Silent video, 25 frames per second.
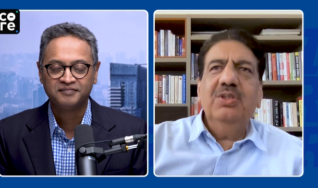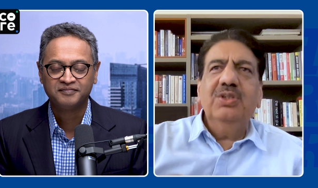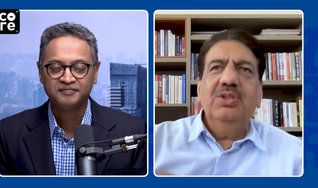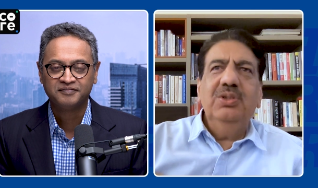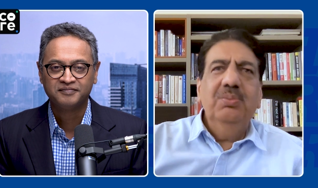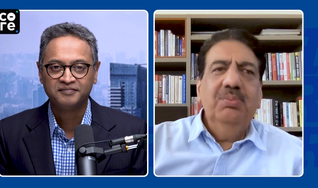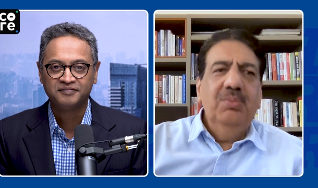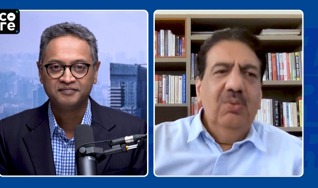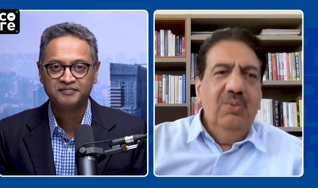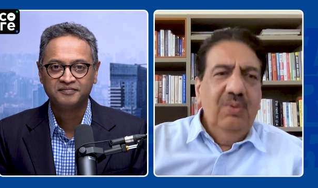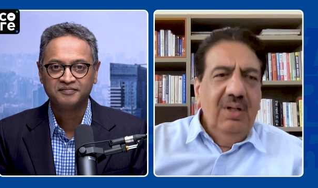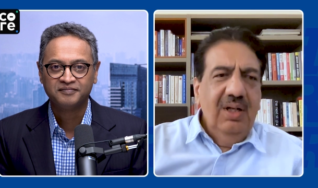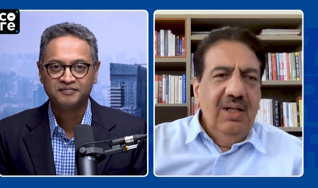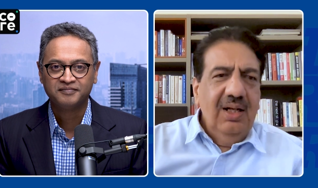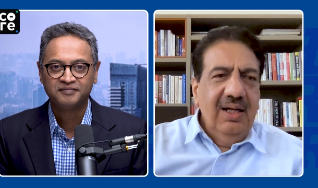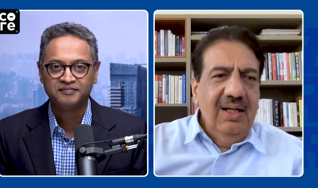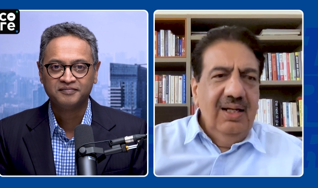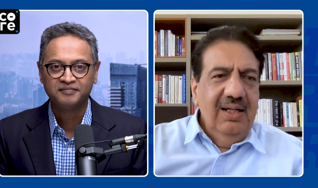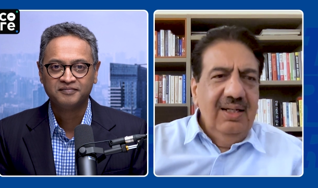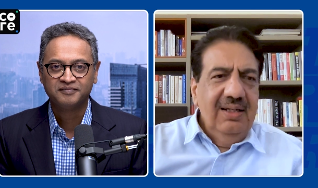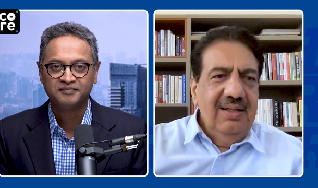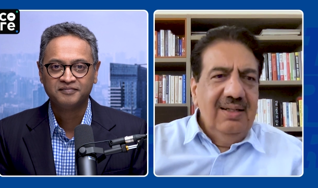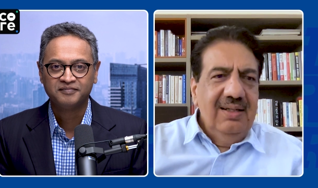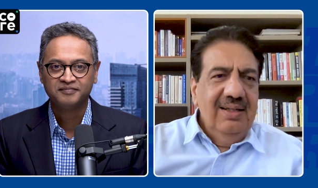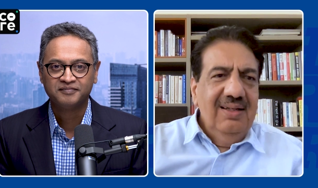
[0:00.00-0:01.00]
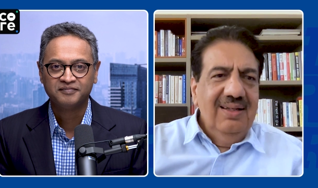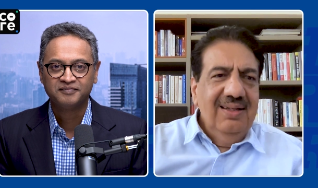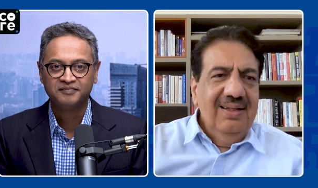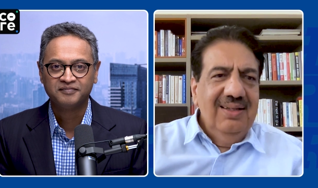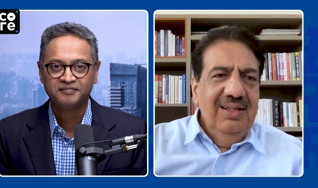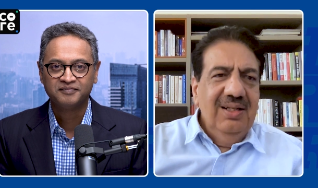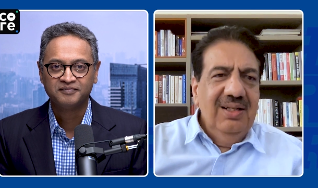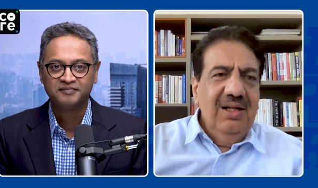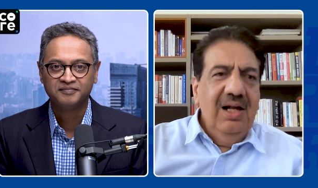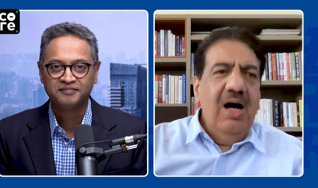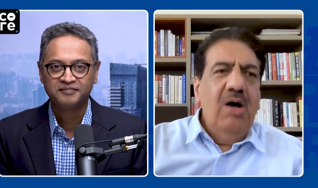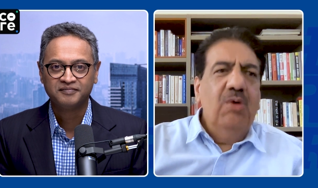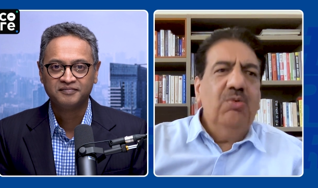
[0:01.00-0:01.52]
Speaker 1: to moonlight
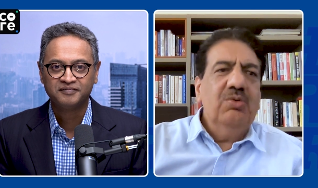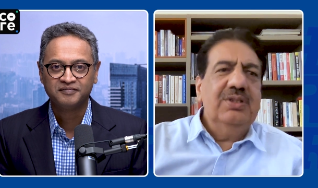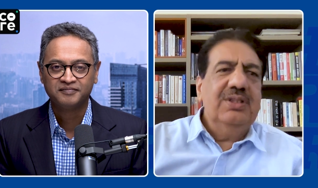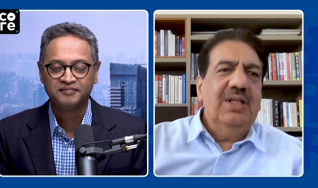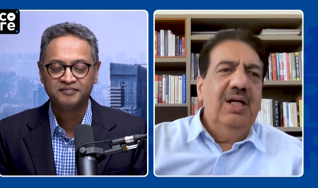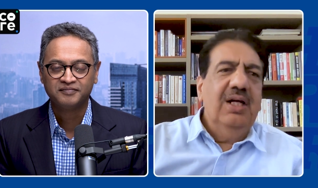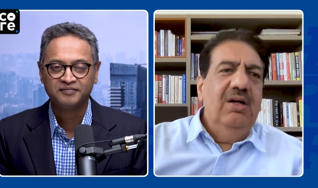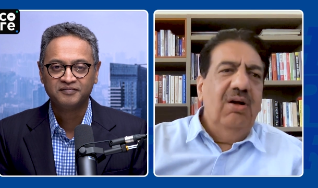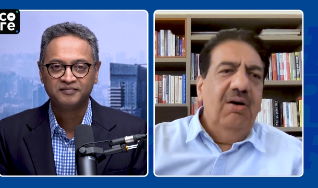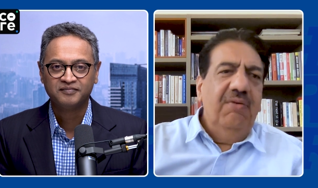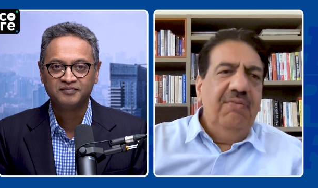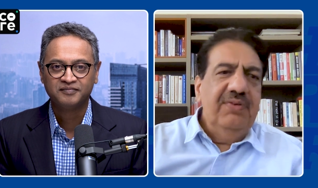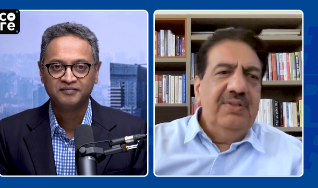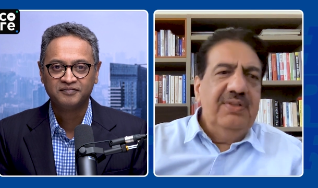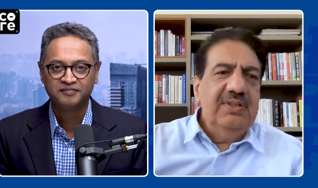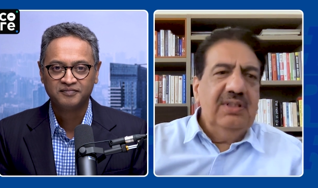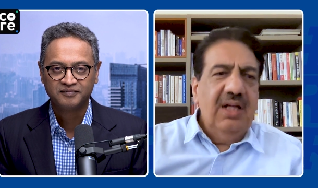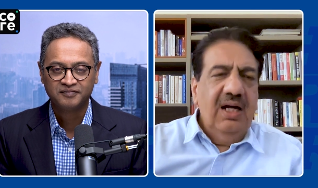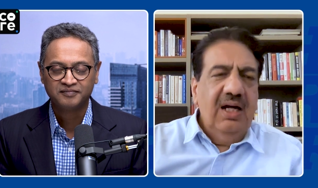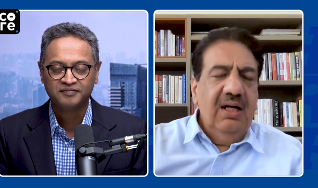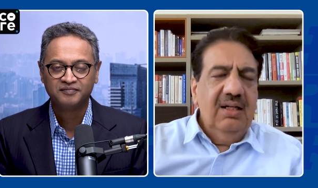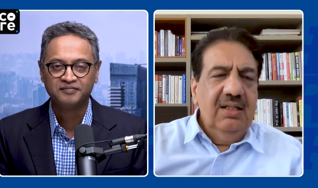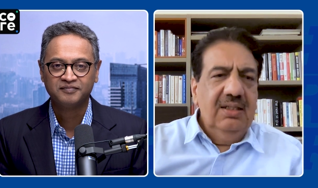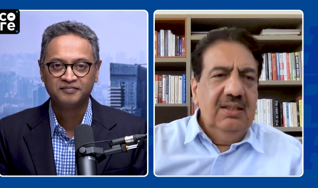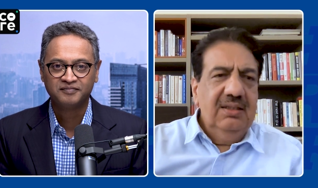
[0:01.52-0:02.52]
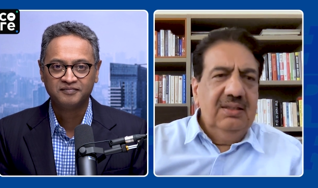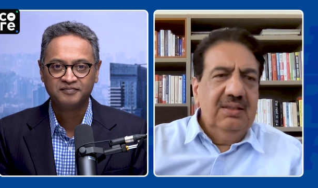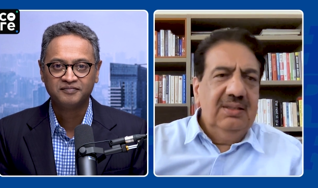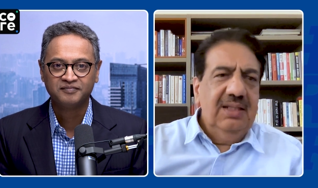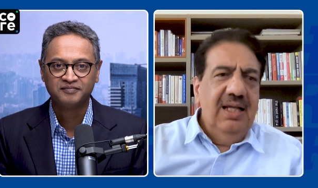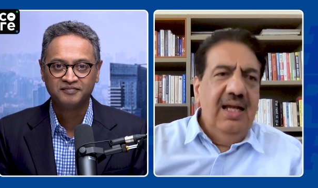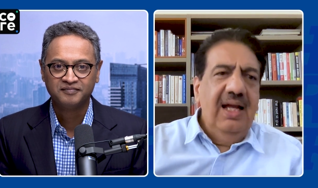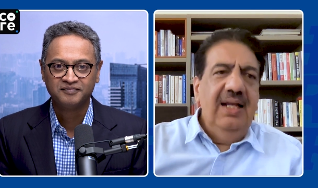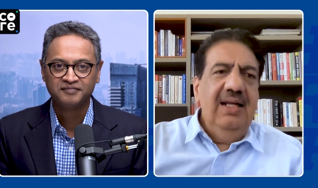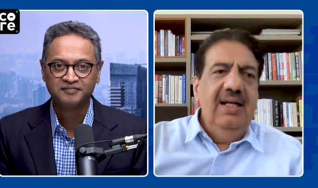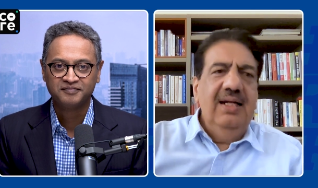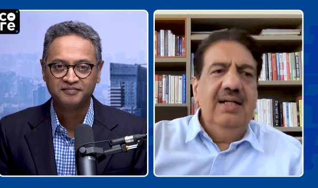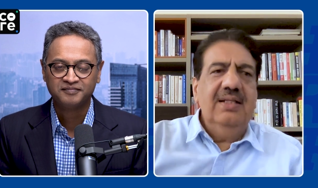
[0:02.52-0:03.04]
you know outside office hours
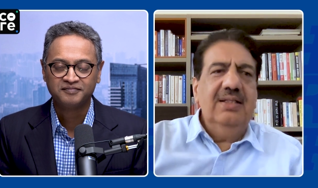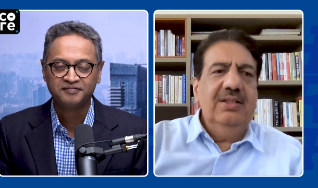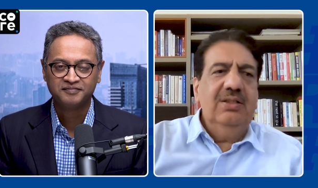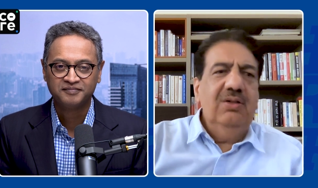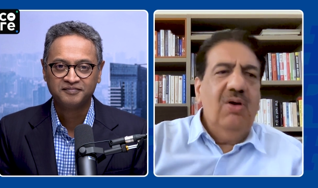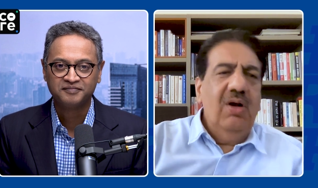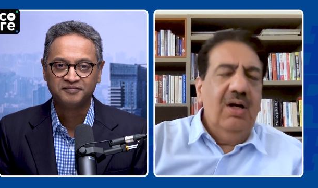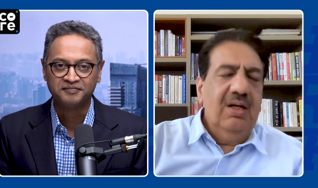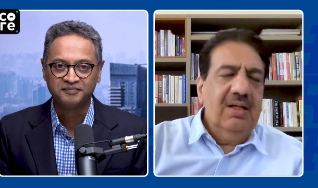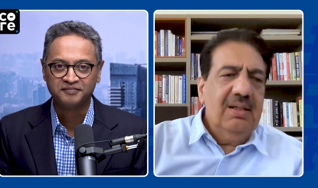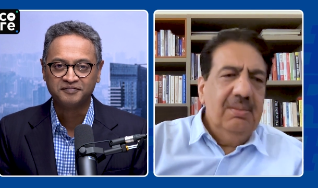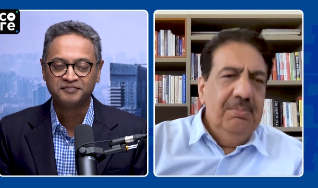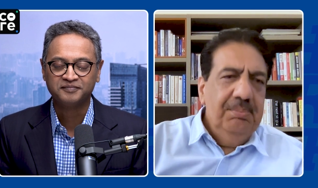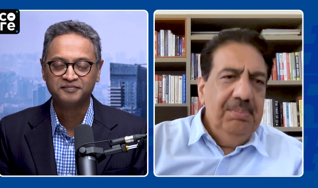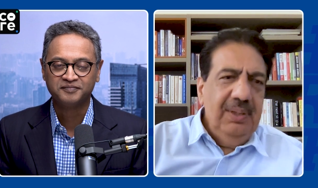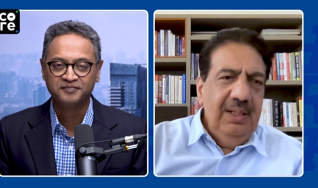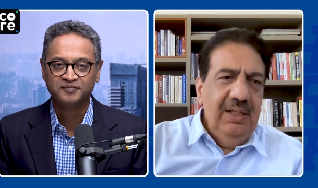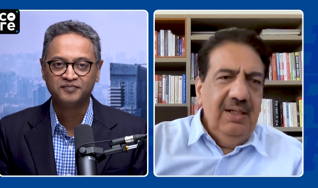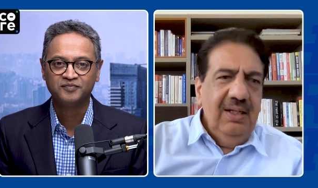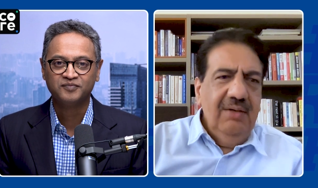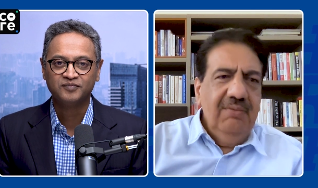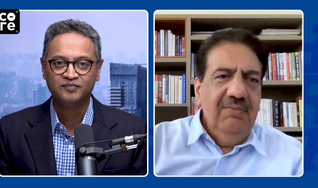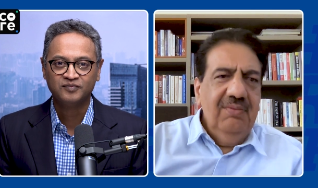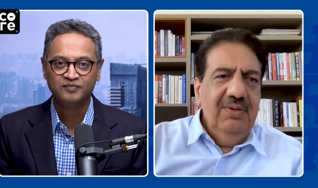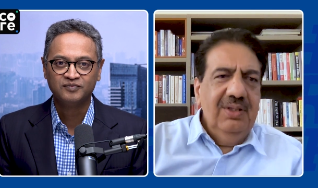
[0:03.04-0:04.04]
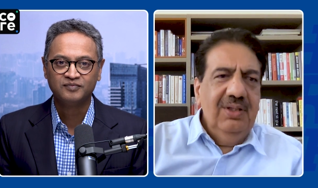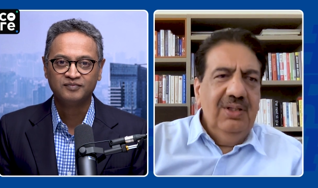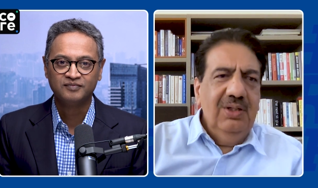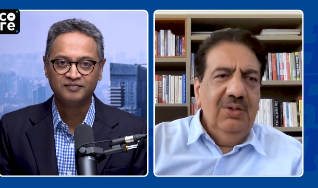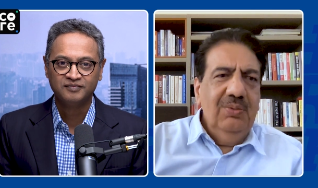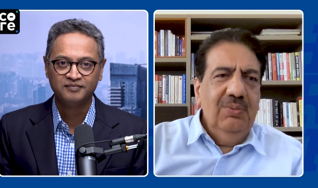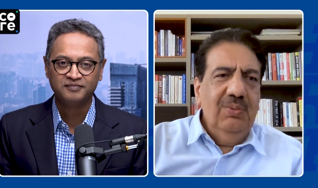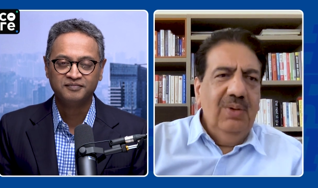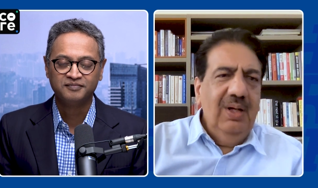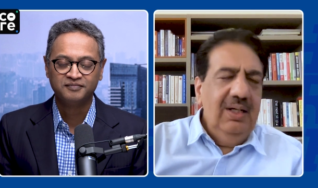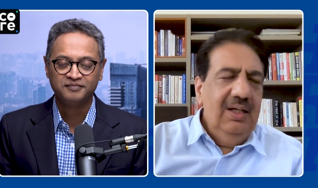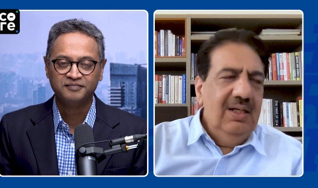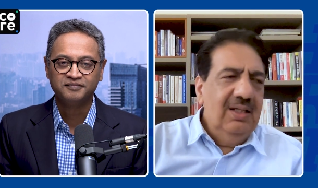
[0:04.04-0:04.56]
and it is not competing with
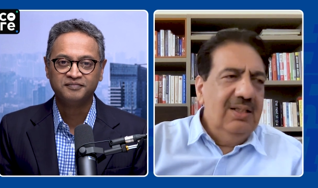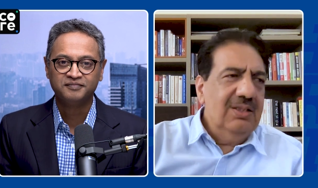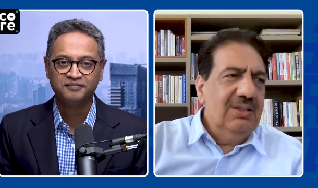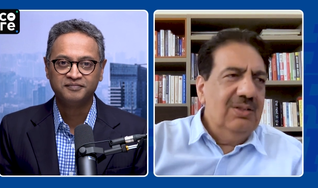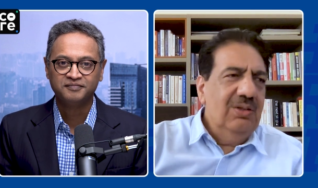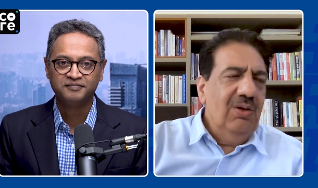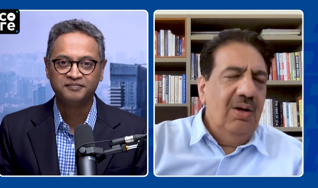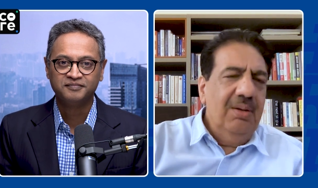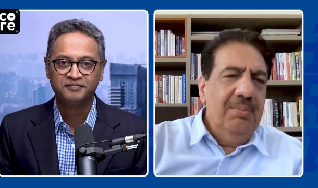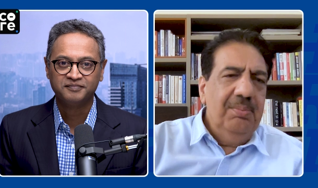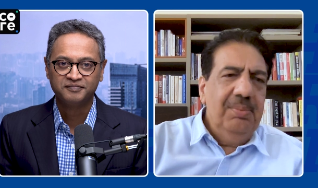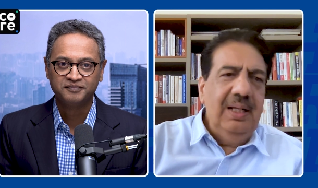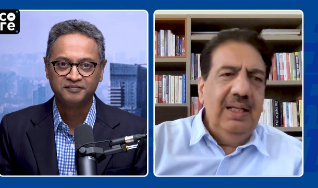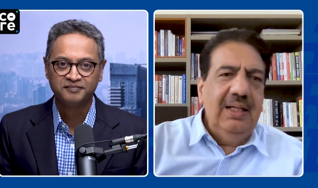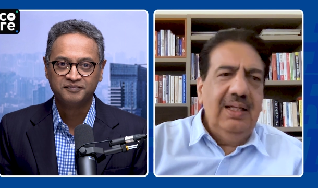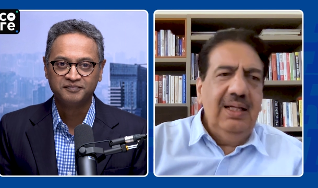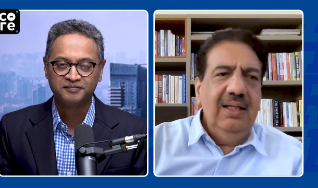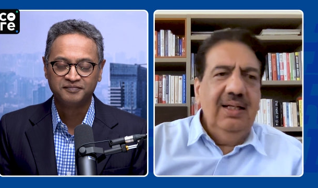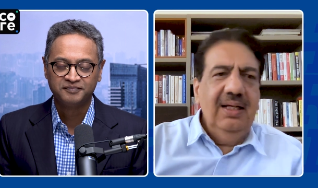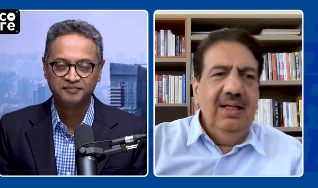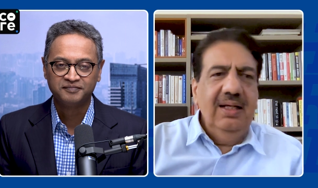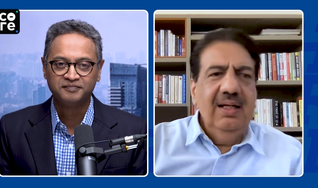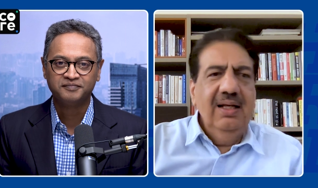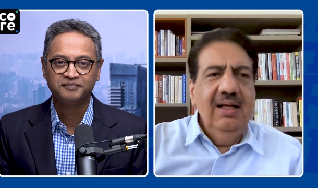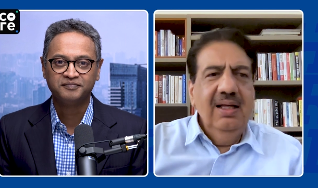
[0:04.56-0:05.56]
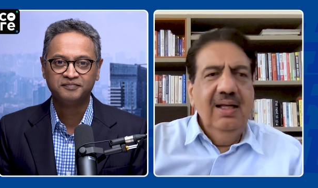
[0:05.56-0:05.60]
you and it is not breaking